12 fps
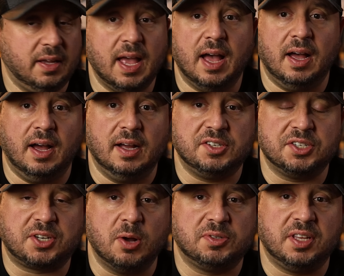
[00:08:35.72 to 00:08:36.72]
Yeah, uh,
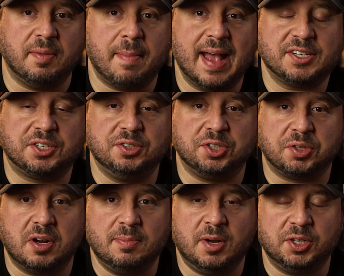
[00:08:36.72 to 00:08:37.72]
just go to the Mash and
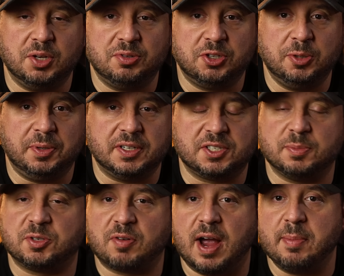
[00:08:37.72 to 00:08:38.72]
Drum on YouTube. You can
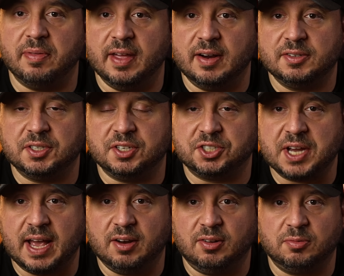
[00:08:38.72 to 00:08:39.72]
subscribe there to the
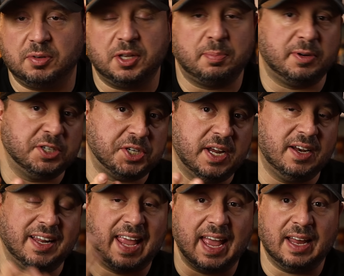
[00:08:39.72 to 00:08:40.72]
channel. Really appreciate
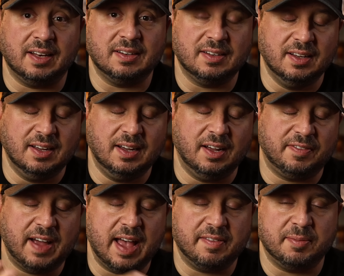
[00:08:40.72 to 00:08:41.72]
it again. Uh, if
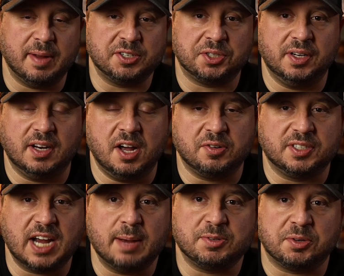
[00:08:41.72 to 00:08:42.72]
I haven't mentioned it a hundred
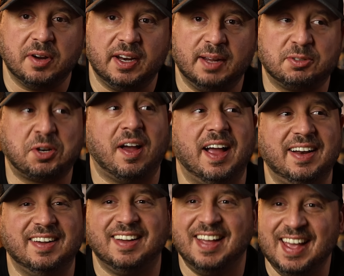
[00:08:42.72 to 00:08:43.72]
times already, I'm trying
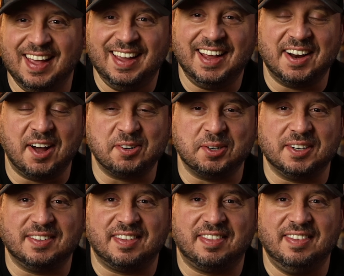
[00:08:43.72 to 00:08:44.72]
to hit a
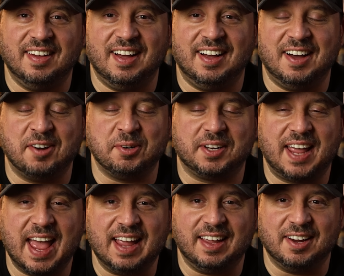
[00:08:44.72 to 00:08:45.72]
hundred uh,
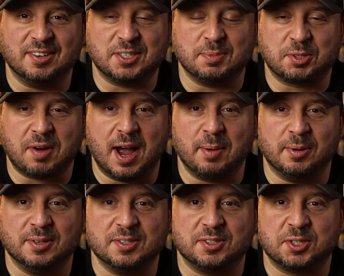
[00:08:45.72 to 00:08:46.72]
100K here
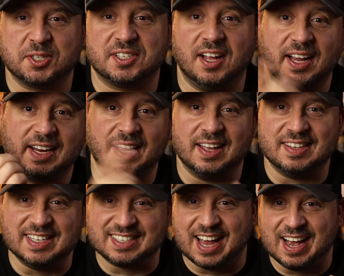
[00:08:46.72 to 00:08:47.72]
subscribers, just like uh,
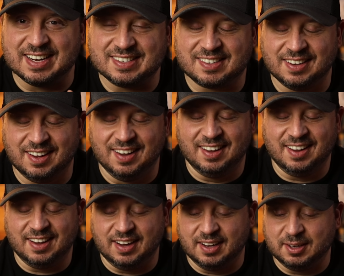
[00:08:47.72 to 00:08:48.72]
these guys.
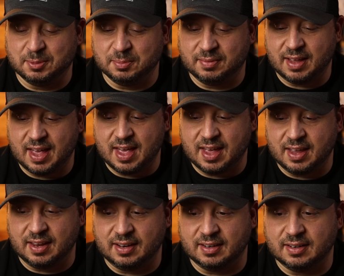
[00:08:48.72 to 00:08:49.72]
Um,
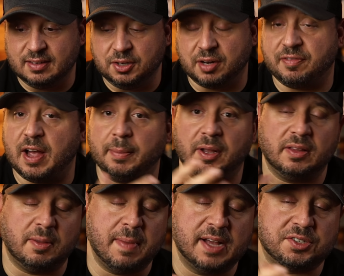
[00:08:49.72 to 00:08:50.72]
and you can find me
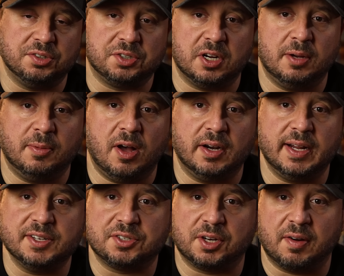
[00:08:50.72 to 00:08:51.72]
at the Mash and Drum on
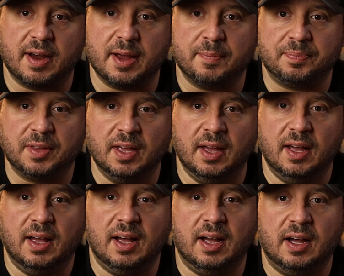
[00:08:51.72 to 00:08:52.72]
Instagram.
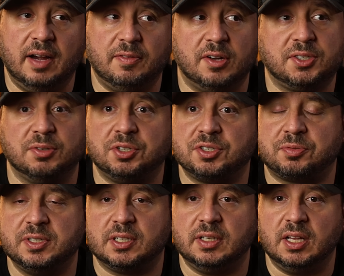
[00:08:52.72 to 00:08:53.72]
Uh, I've also just
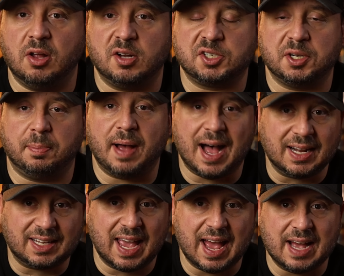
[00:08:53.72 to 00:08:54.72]
recently launched a
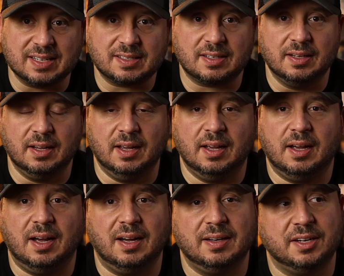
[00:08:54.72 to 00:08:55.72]
podcast.
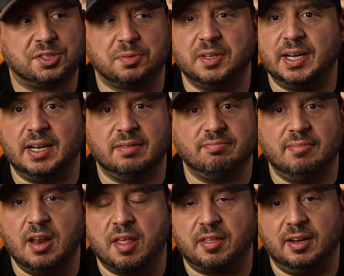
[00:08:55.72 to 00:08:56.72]
Uh, it's really
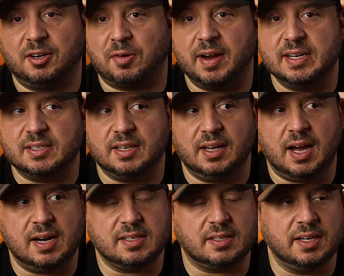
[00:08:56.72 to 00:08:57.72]
nothing crazy,
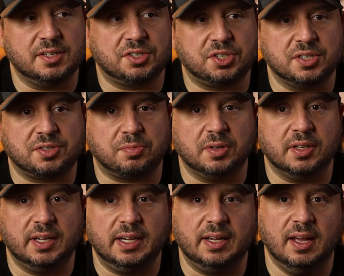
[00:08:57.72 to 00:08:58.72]
honestly. It's just
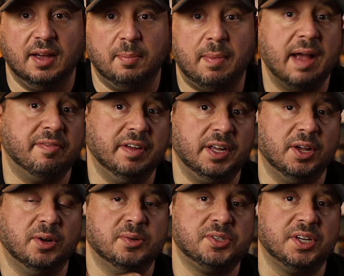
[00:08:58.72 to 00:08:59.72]
really my
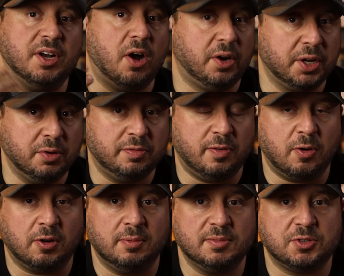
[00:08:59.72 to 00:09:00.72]
videos in audio
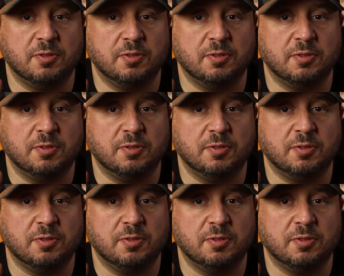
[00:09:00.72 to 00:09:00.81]
form.